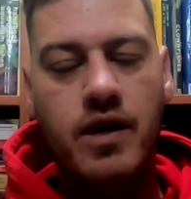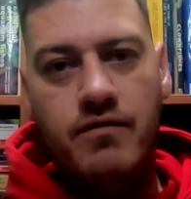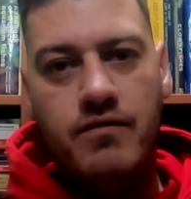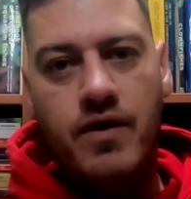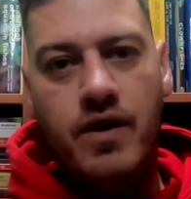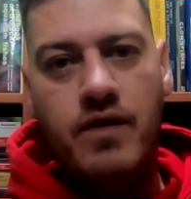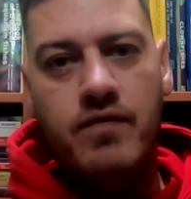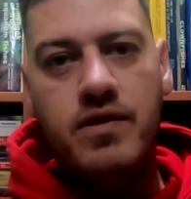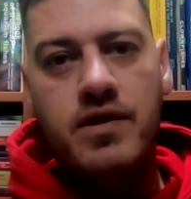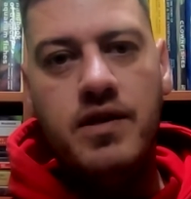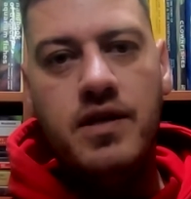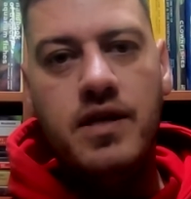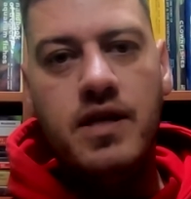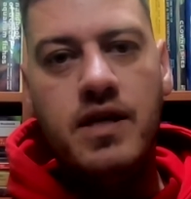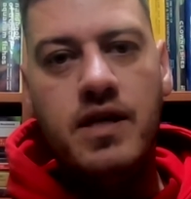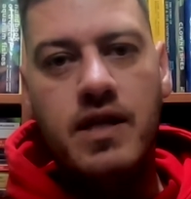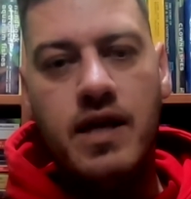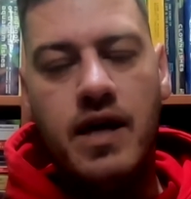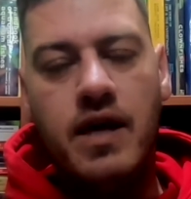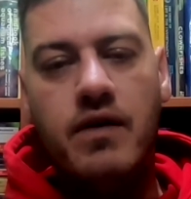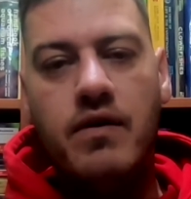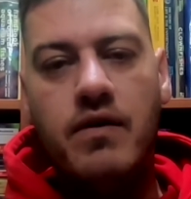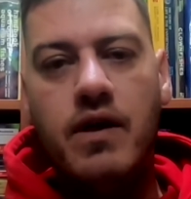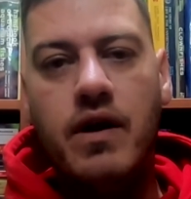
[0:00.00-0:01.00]
If everything in
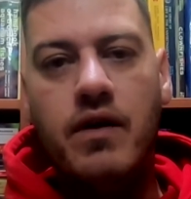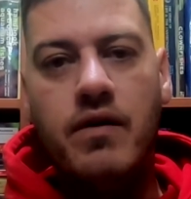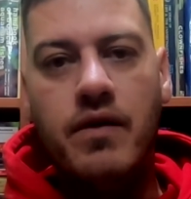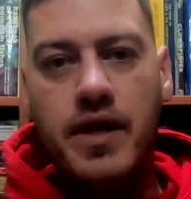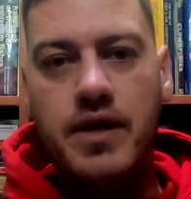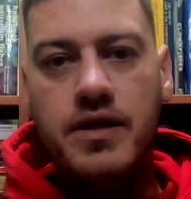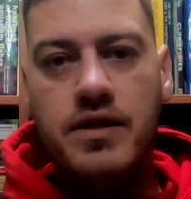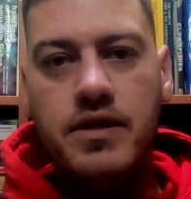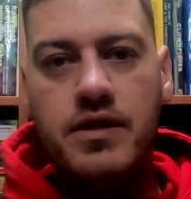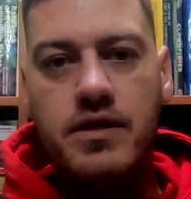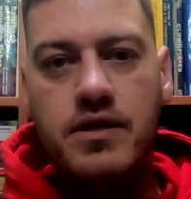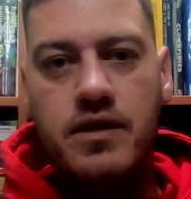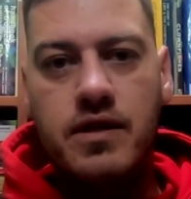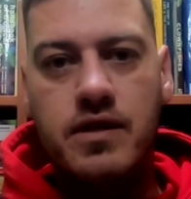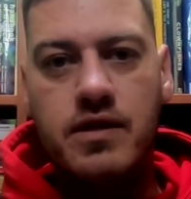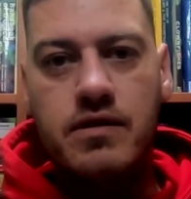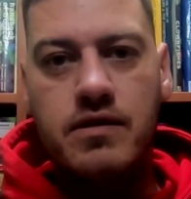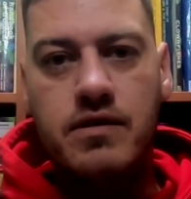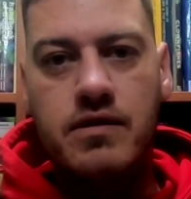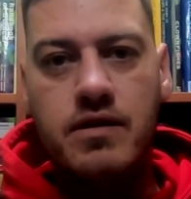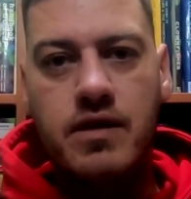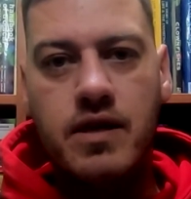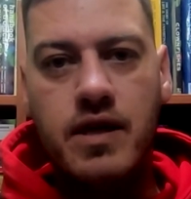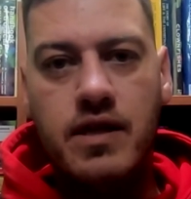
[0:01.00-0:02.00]
the area
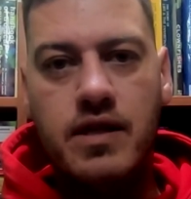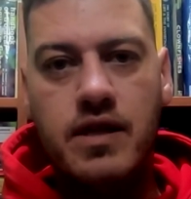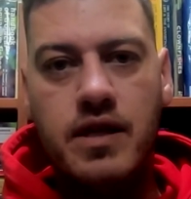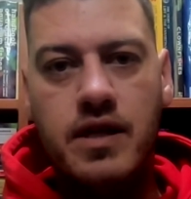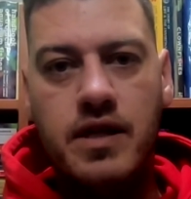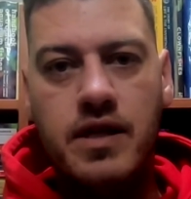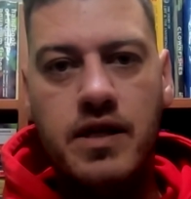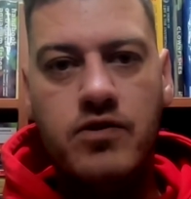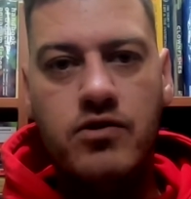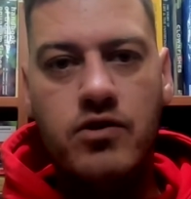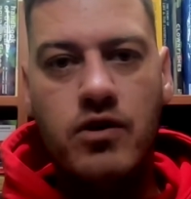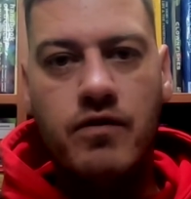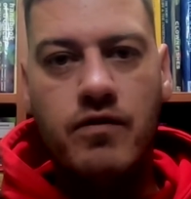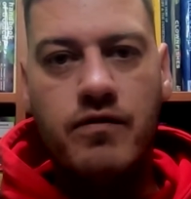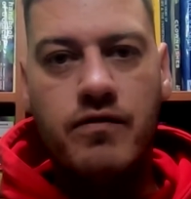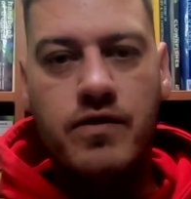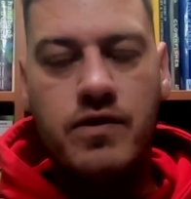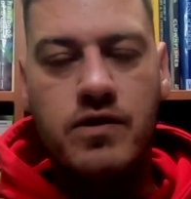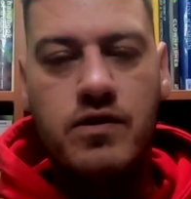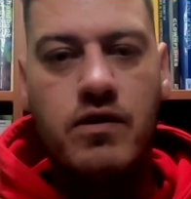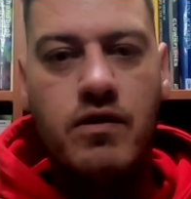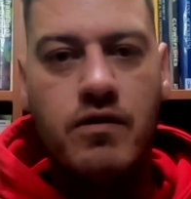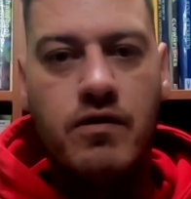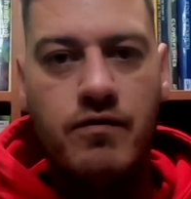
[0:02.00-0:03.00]
registers in the deeds
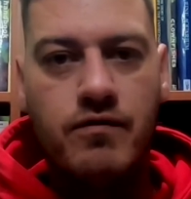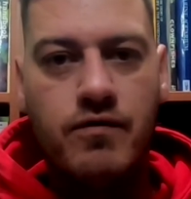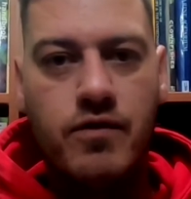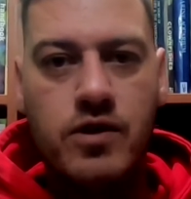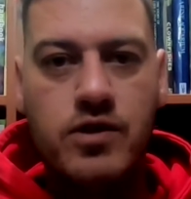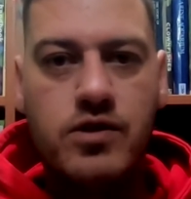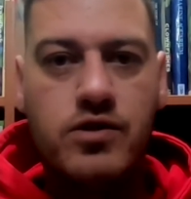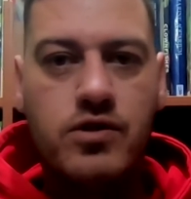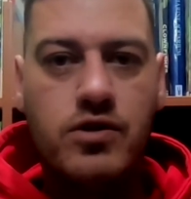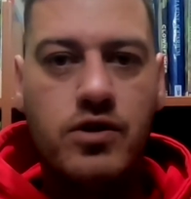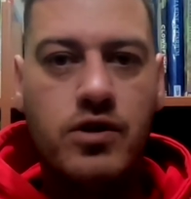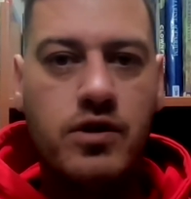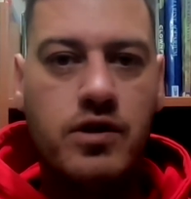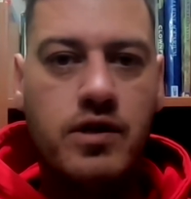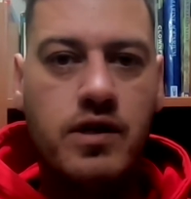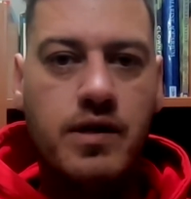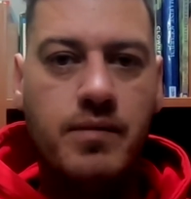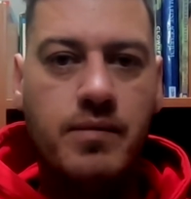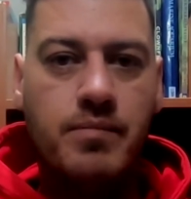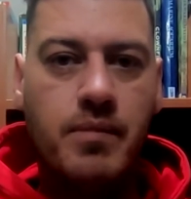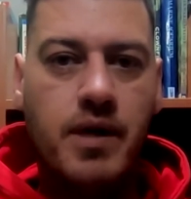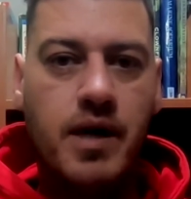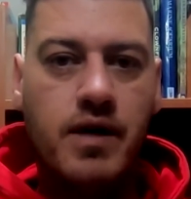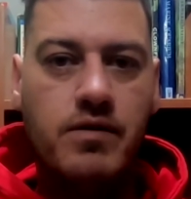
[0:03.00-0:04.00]
office for a
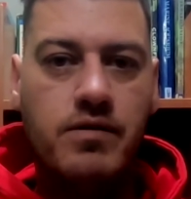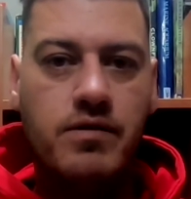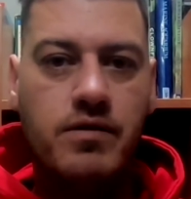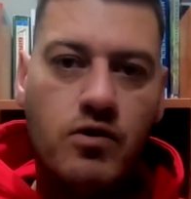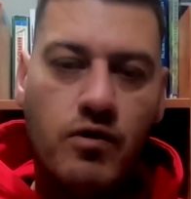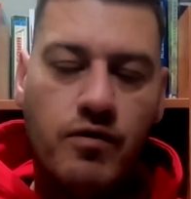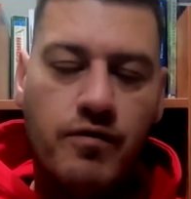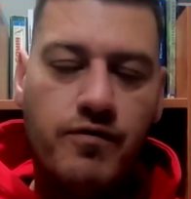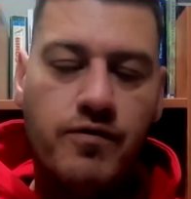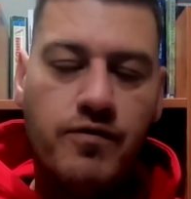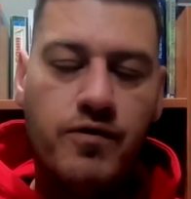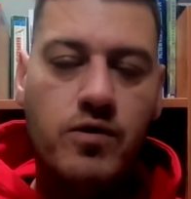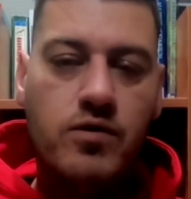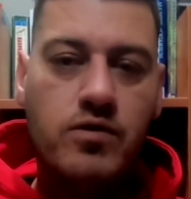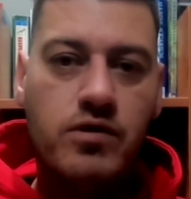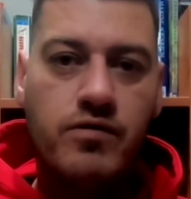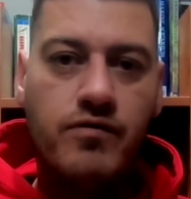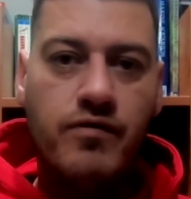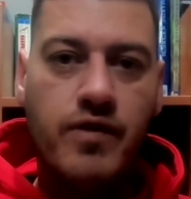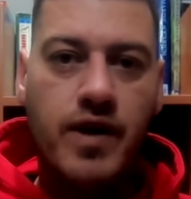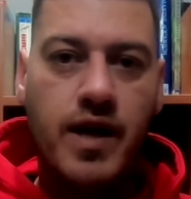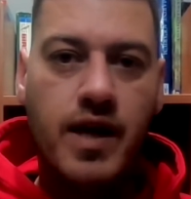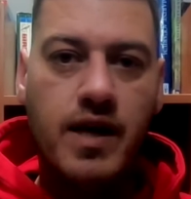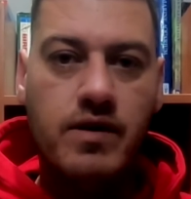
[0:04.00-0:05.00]
certain amount, your
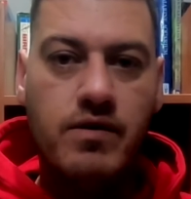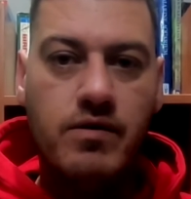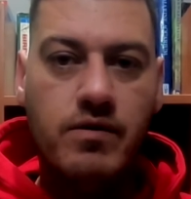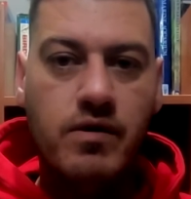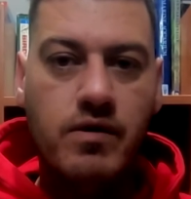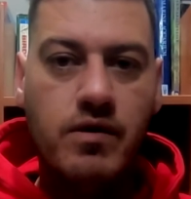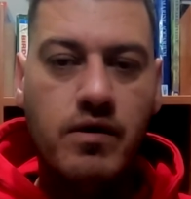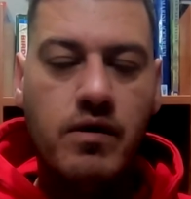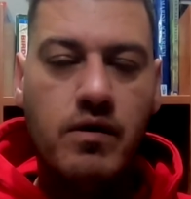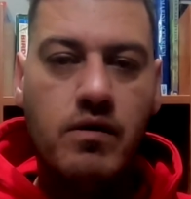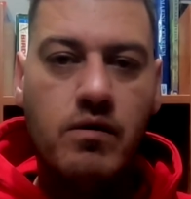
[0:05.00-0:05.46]
forced value